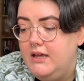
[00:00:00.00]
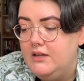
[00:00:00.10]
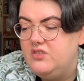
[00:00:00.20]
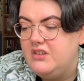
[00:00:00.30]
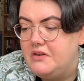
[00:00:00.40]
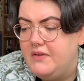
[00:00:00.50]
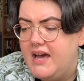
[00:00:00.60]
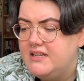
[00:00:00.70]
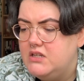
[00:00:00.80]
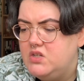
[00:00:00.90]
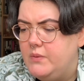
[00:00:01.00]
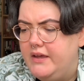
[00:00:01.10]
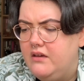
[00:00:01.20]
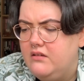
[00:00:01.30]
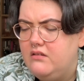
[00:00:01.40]
and just kind of added to
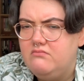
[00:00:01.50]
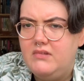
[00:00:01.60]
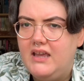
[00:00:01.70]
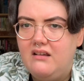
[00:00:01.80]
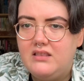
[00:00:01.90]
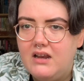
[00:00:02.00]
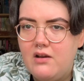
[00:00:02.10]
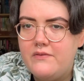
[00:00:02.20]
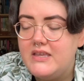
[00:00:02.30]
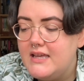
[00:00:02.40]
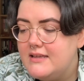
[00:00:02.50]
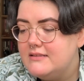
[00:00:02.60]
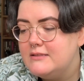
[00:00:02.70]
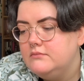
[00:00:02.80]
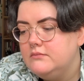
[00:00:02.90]
it here and there over the years.